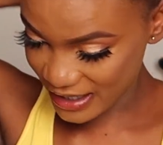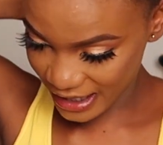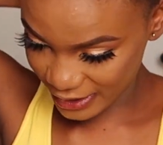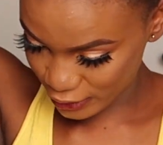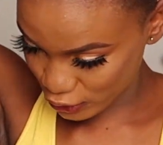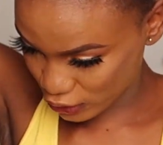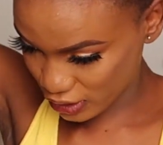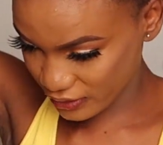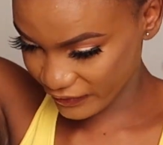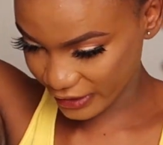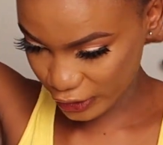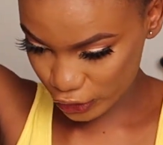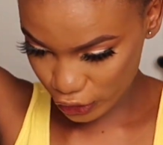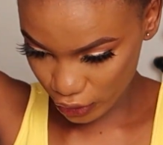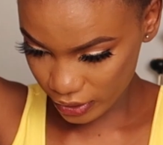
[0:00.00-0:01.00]
behind is usually
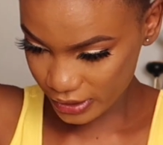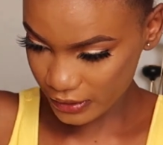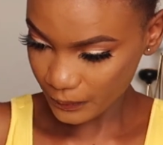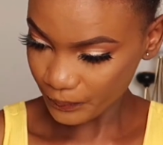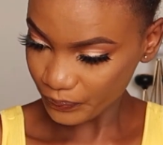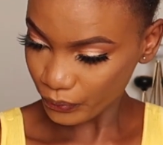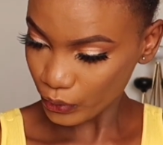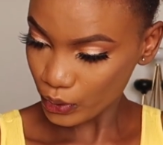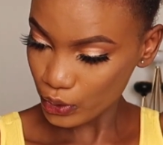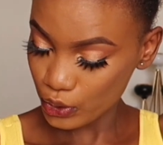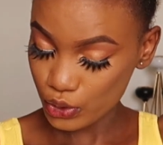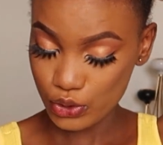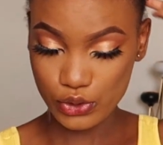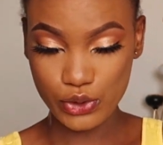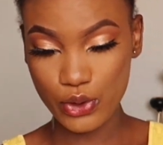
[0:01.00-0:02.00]
very short,
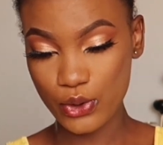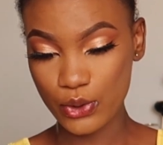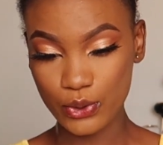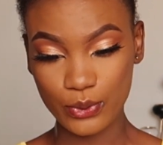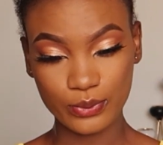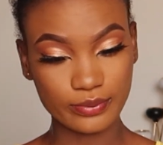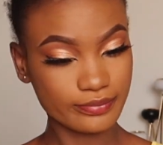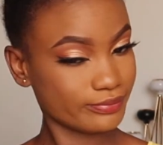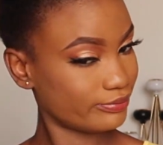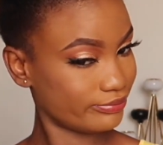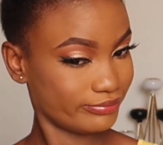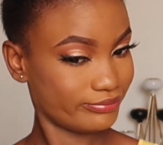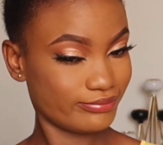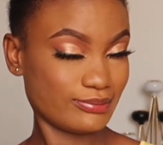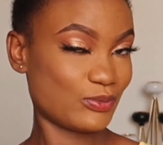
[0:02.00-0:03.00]
so
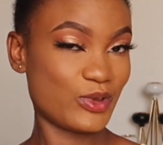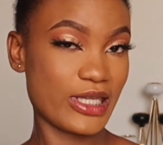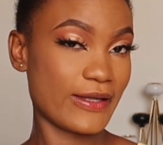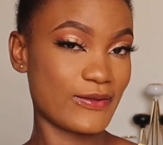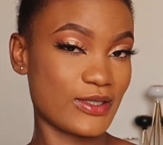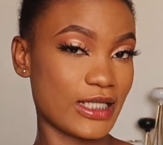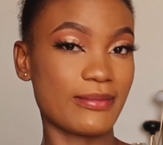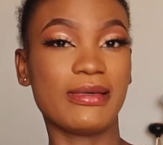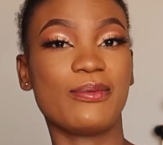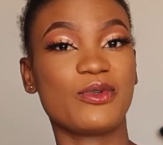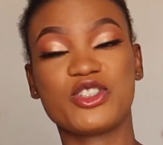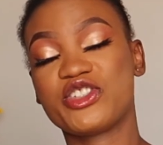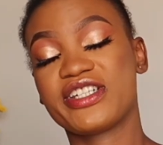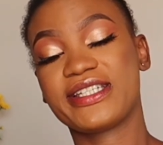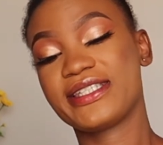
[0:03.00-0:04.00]
we have to come up
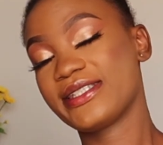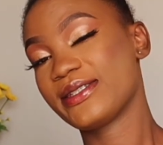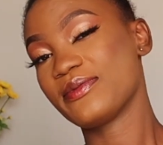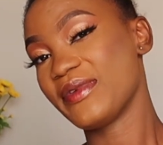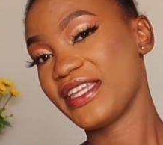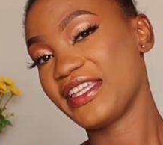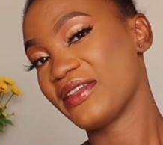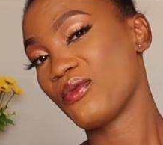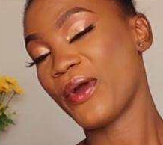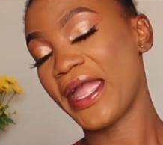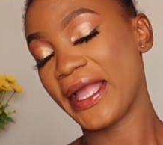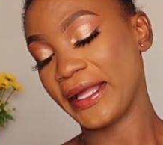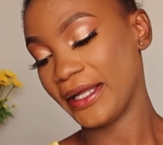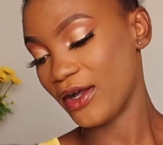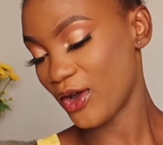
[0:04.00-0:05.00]
with tricks to make it
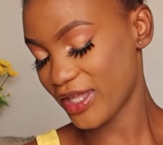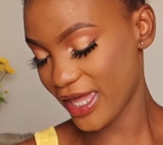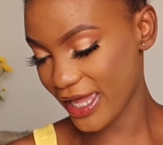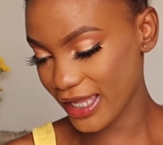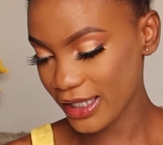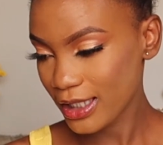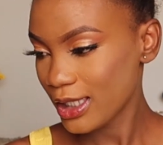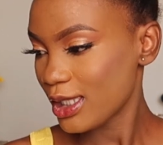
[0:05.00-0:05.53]
work, okay?